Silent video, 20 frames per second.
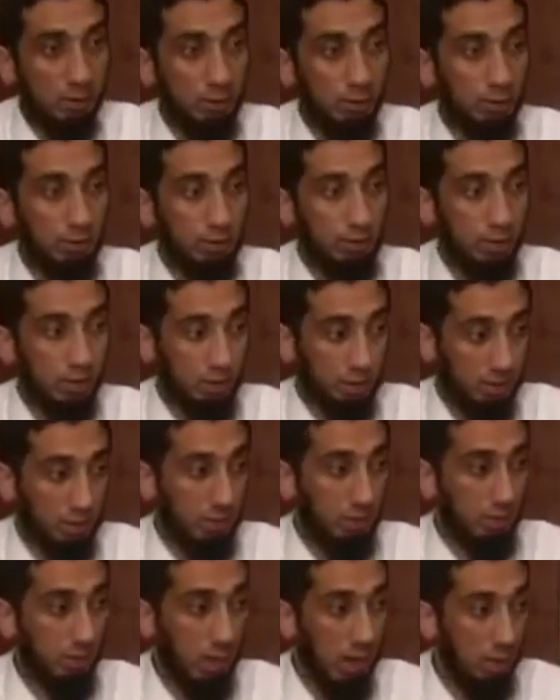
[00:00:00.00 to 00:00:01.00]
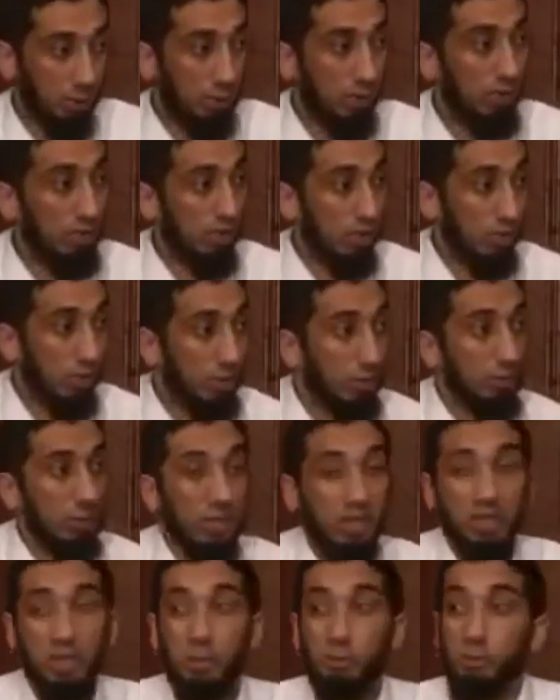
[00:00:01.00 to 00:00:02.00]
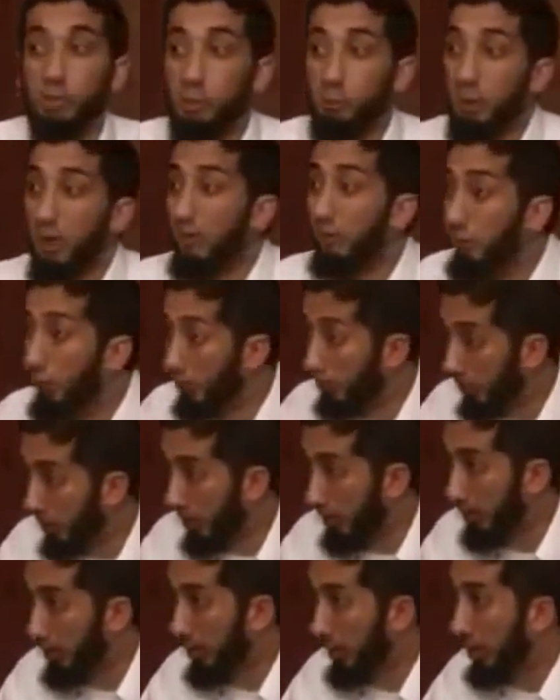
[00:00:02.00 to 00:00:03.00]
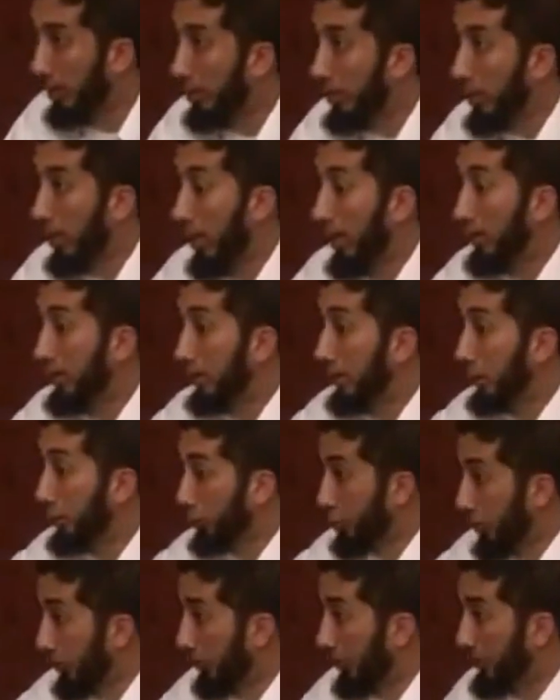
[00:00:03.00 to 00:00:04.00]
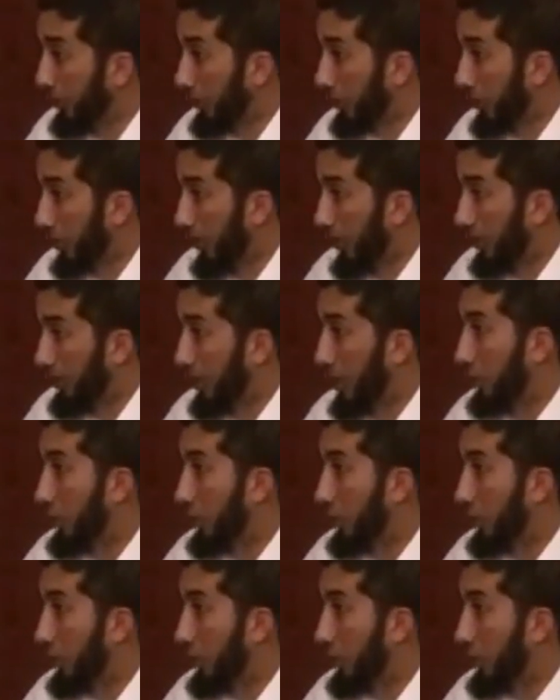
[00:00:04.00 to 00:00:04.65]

to disagree in a respectful way, and leadership understands